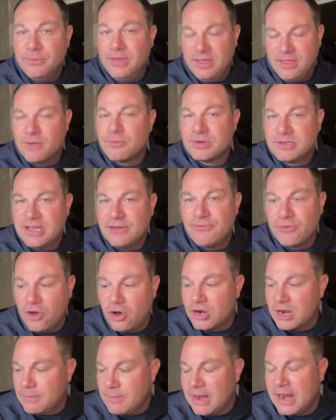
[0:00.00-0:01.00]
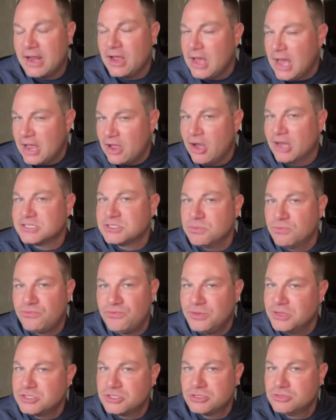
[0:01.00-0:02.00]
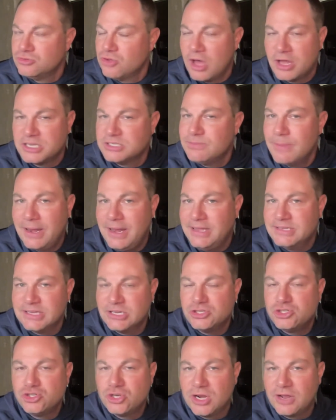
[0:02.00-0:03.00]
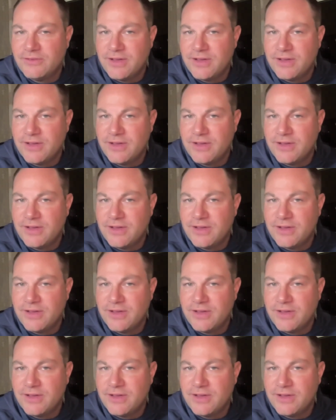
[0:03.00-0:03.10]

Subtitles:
they were difficult. I mean, I got some fish, not as many as I should have.